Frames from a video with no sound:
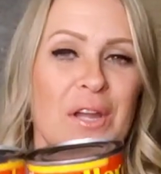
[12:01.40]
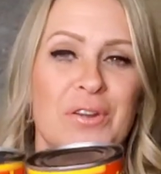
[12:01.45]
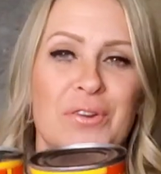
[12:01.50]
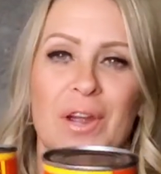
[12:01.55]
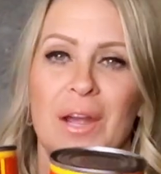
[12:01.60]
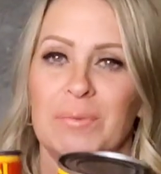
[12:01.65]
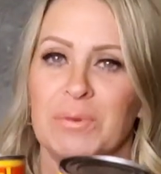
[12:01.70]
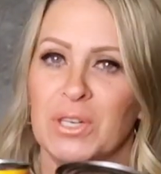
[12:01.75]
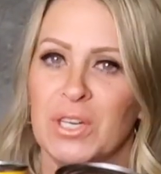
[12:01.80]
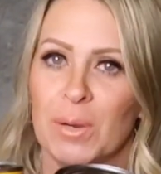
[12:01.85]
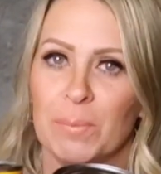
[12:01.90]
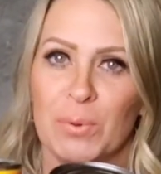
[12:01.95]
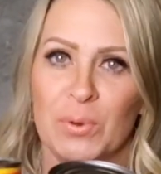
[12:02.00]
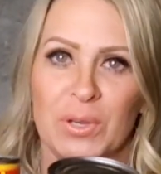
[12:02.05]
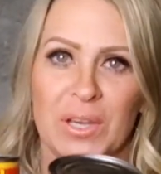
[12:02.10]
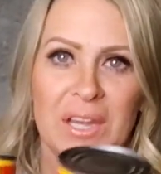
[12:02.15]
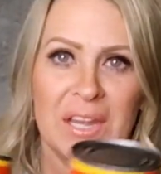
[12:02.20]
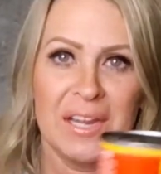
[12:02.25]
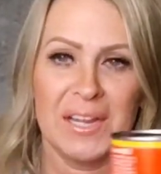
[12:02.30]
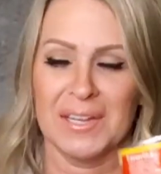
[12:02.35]
grabbed a couple
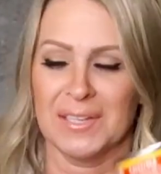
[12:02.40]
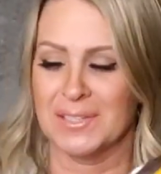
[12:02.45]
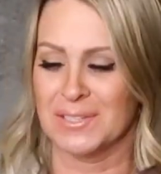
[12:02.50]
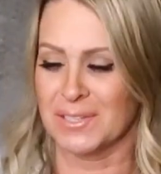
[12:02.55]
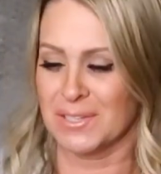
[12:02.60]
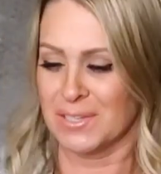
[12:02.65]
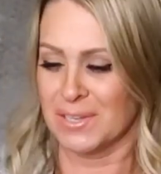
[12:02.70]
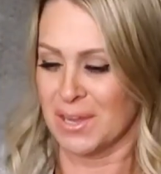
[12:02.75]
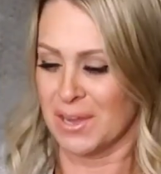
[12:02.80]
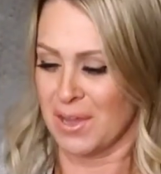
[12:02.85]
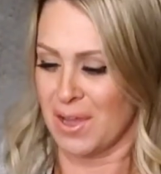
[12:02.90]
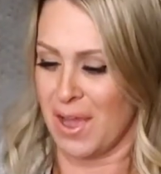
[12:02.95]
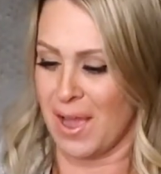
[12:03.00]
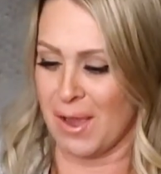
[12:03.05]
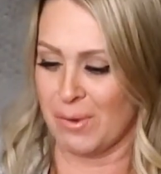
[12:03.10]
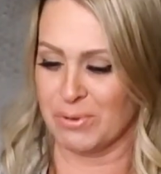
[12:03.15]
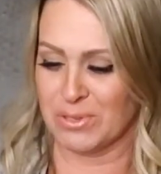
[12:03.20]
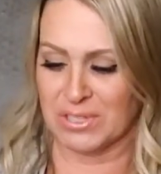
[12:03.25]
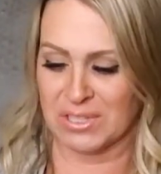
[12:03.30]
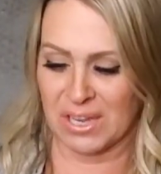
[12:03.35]
cans. I
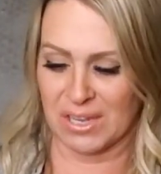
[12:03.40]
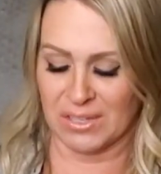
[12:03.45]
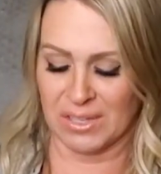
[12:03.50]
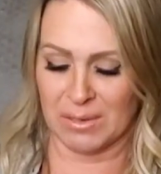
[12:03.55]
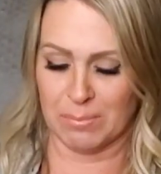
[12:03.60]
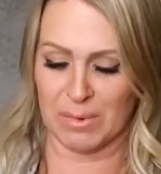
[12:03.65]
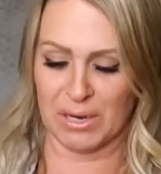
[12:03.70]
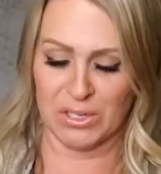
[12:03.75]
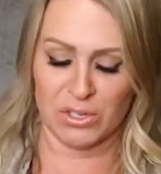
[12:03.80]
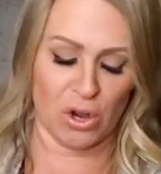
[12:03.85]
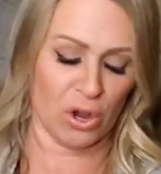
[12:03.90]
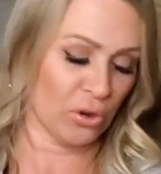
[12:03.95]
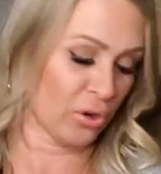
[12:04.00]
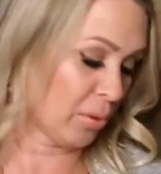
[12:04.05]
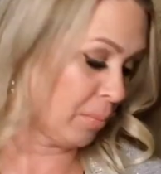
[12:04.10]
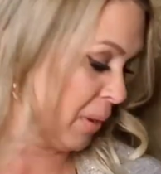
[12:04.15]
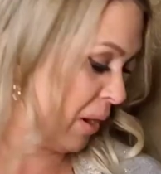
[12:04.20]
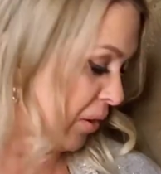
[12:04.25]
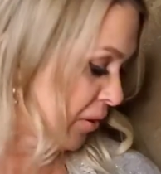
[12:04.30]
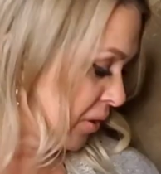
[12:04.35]
was telling my daughter
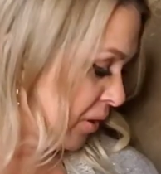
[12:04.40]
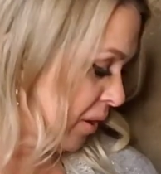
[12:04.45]
about it.